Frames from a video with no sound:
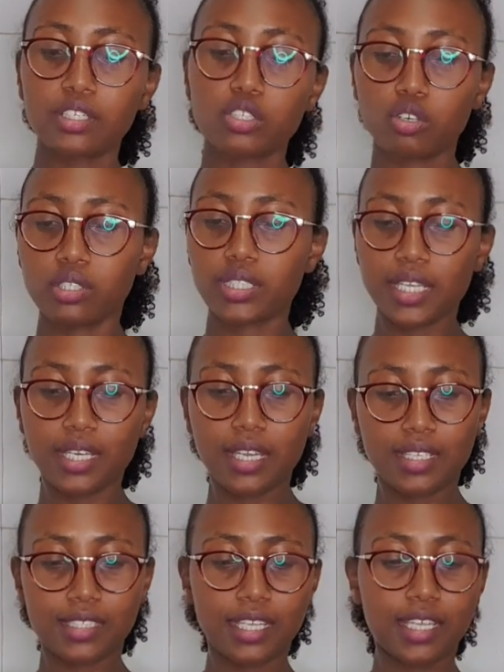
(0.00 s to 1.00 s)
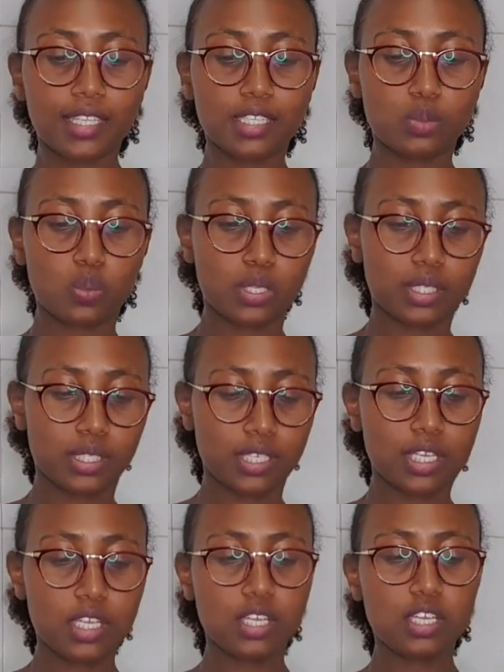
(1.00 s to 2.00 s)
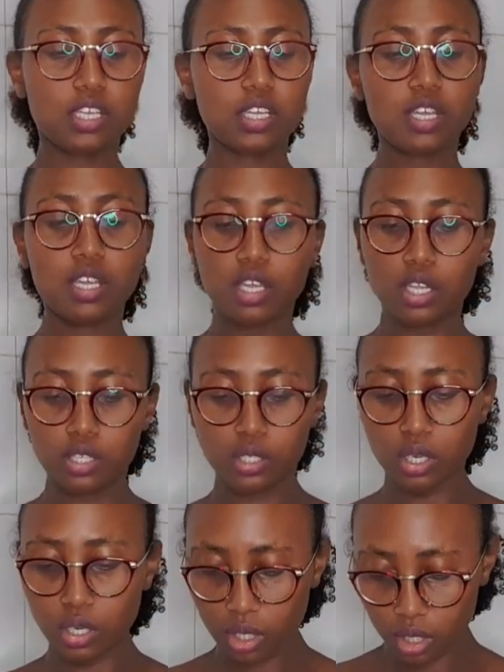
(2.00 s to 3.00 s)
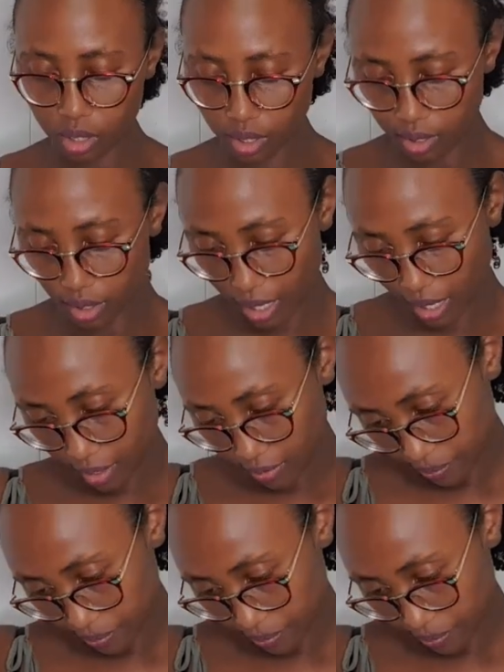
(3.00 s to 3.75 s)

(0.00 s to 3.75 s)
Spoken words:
containers, like these ones. So yeah,